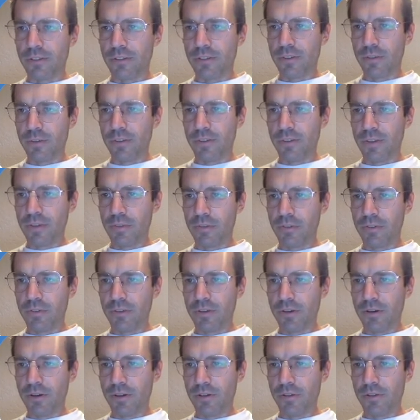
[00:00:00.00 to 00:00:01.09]
Some examples
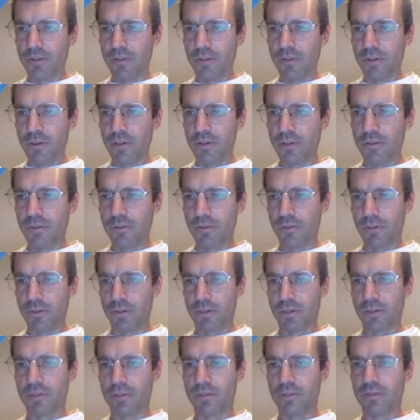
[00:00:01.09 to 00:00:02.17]
are New York, New
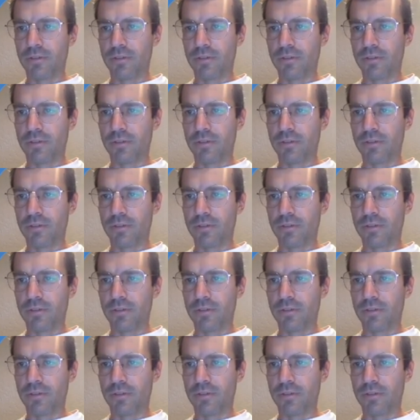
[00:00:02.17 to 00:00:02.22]
York,